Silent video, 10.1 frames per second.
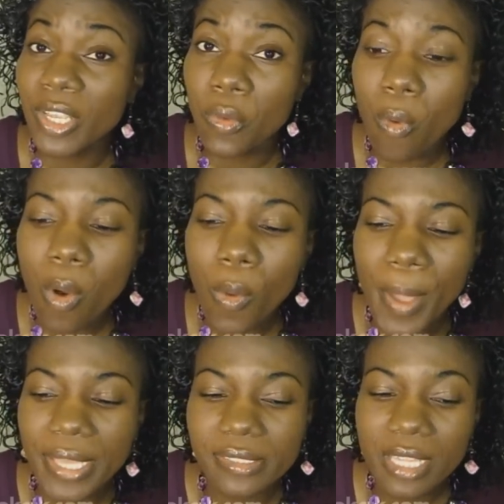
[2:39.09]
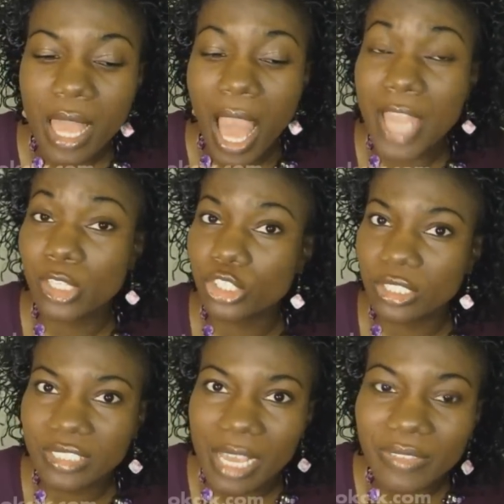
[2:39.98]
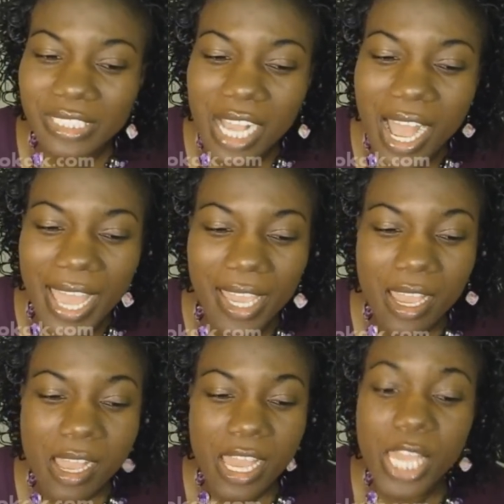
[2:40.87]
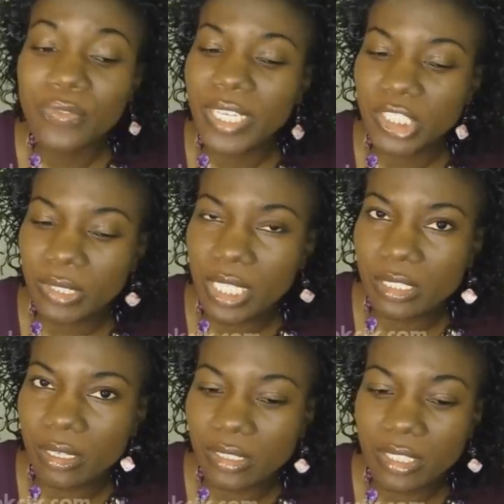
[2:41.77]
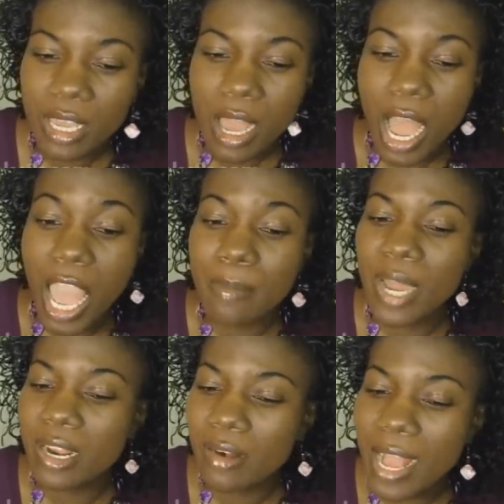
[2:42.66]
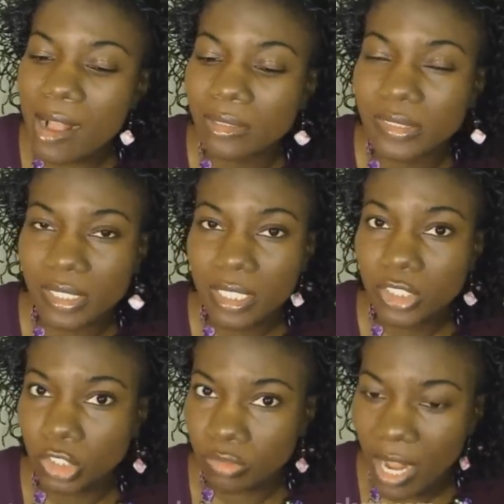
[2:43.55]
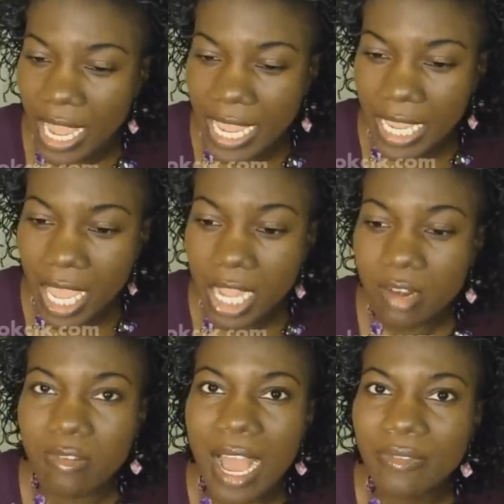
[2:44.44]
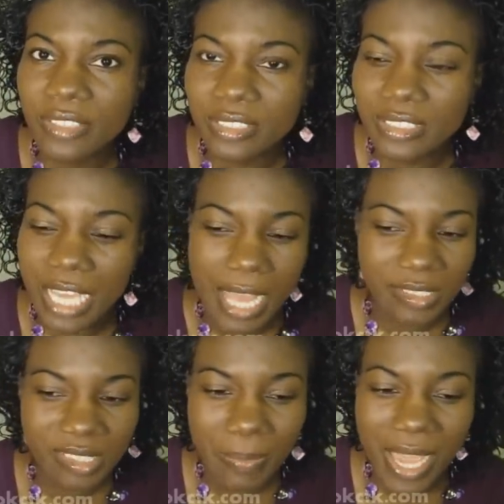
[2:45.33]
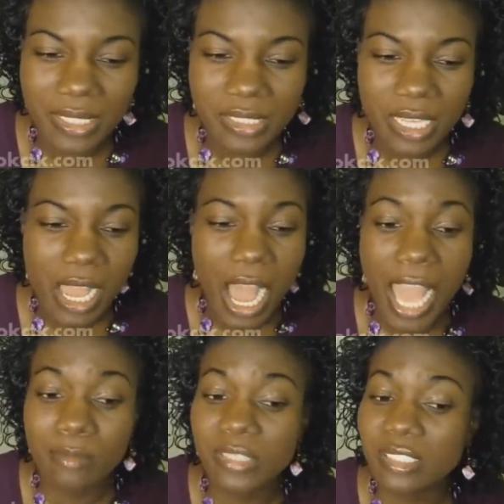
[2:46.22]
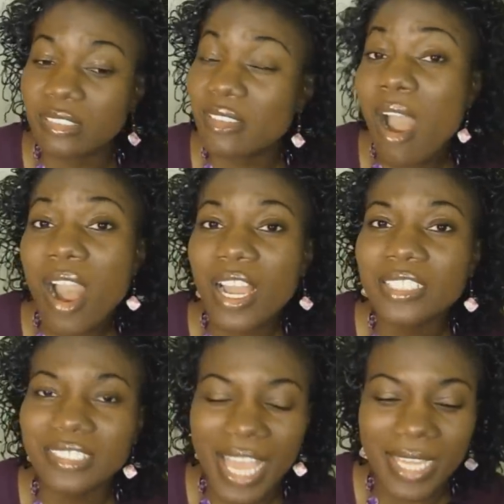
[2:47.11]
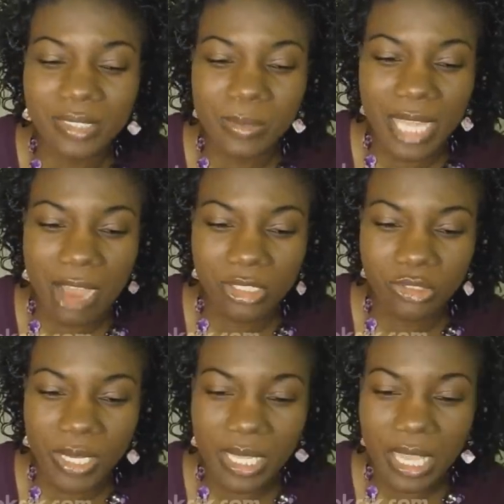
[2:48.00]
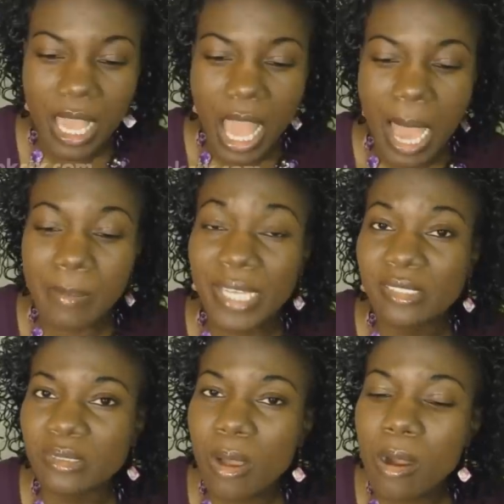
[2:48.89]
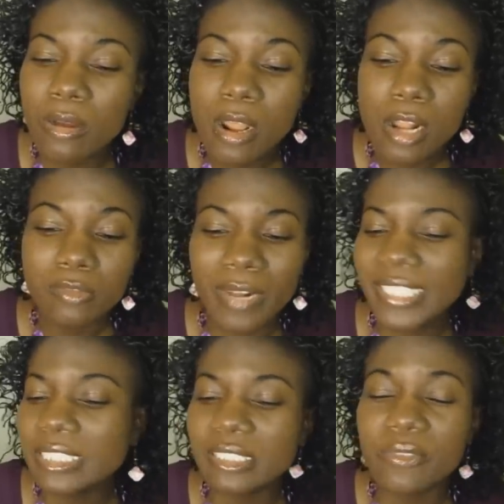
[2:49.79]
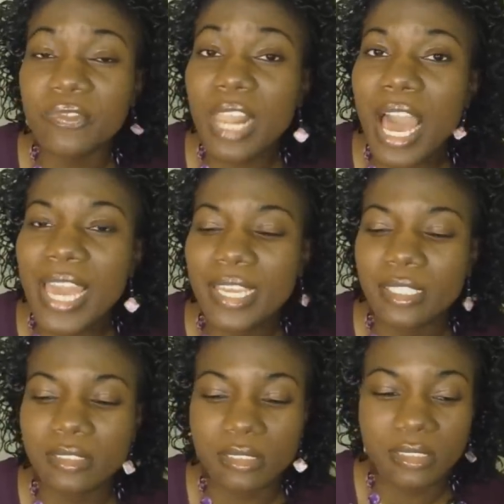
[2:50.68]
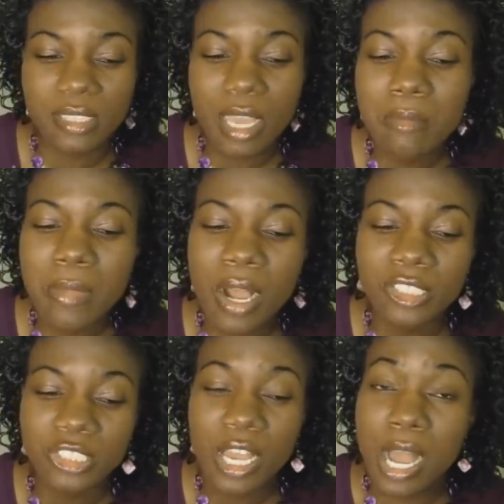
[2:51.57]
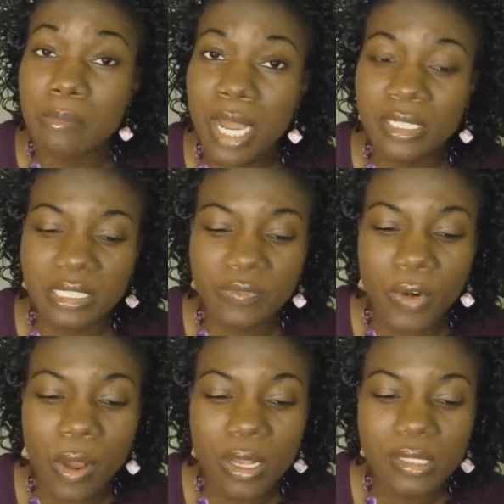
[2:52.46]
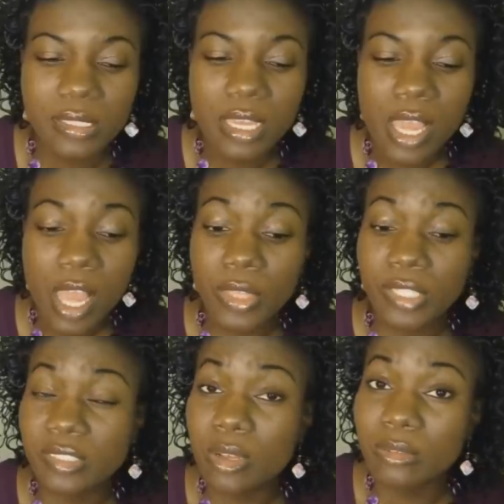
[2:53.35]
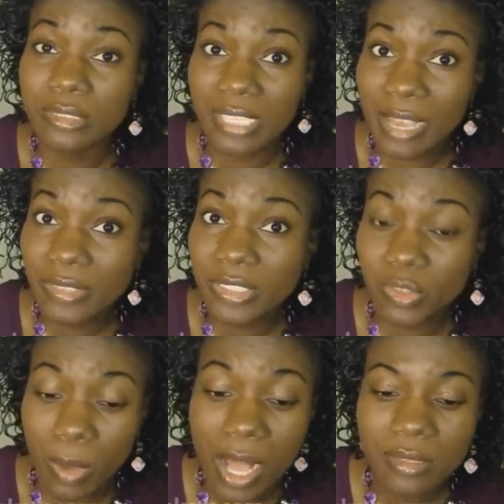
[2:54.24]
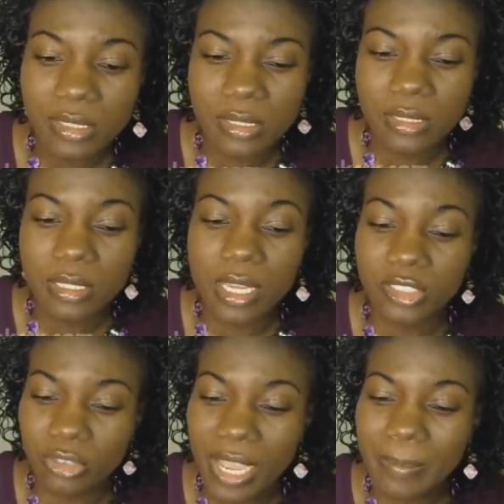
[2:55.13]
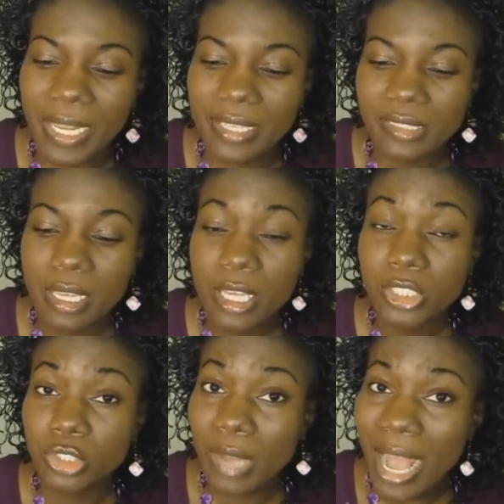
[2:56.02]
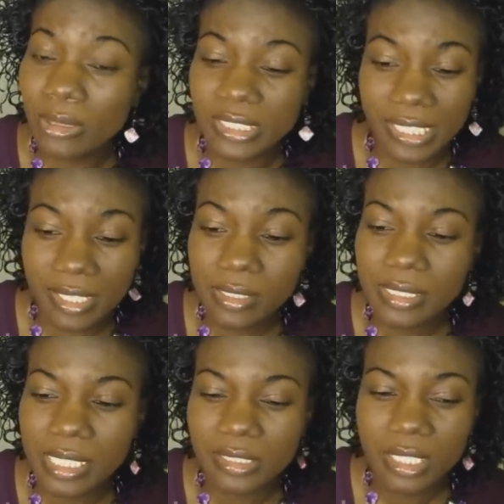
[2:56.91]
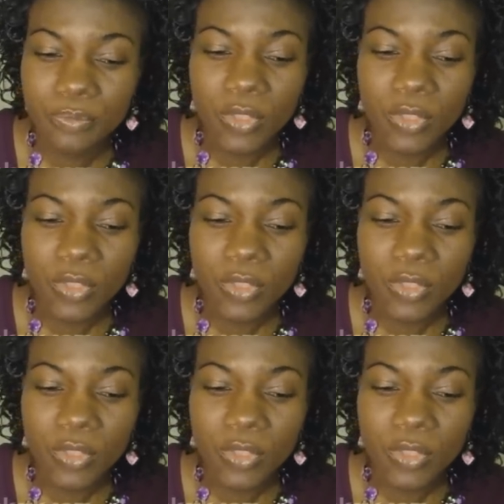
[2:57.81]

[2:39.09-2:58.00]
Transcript: Drink always, and you shall never die. If I drink not, I am aground, dry, graveled, and spent. I am stark dead without drink, and my soul ready to fly into some marsh amongst frogs. The soul never dwells in a dry place. Drought kills it.